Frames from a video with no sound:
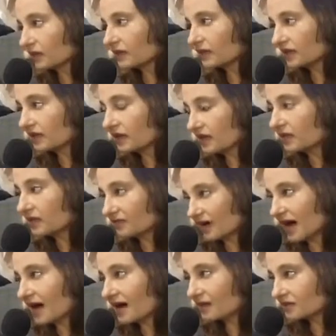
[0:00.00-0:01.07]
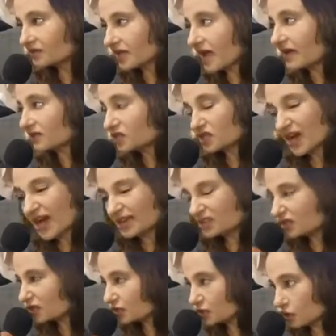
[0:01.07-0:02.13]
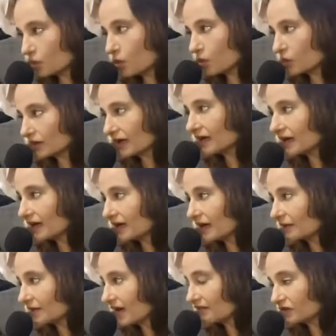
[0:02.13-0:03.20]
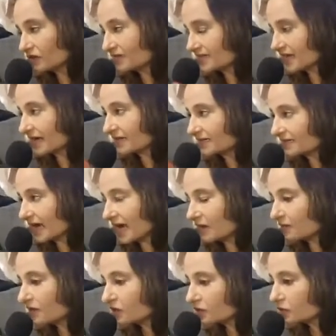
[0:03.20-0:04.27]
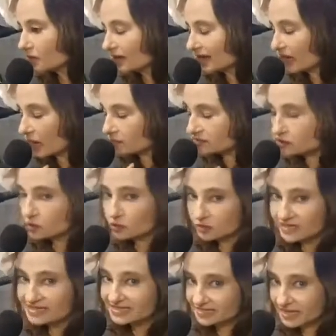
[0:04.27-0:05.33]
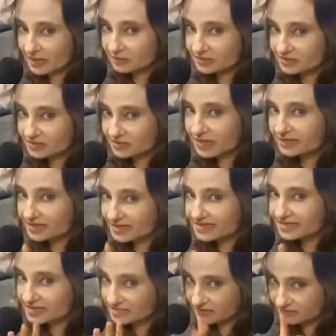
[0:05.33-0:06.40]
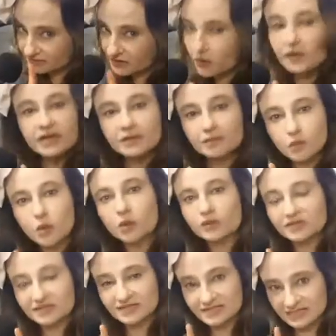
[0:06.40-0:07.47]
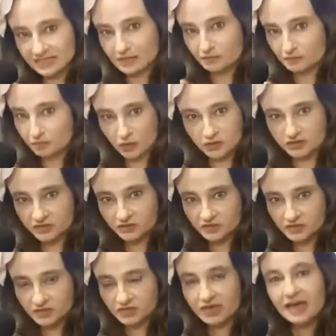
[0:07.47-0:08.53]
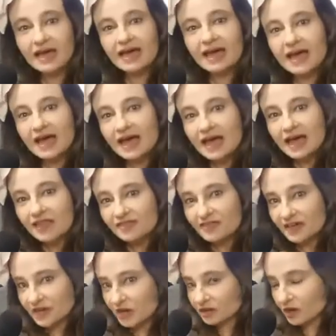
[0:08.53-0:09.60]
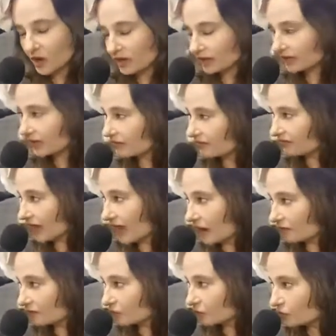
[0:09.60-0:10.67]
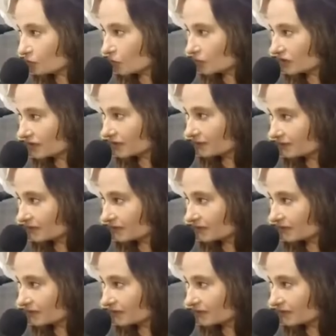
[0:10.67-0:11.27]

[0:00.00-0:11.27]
in the vase, and change your water every second day, because when it comes to woody stems, this is a very important tip, blossoms. They don't like flower food water.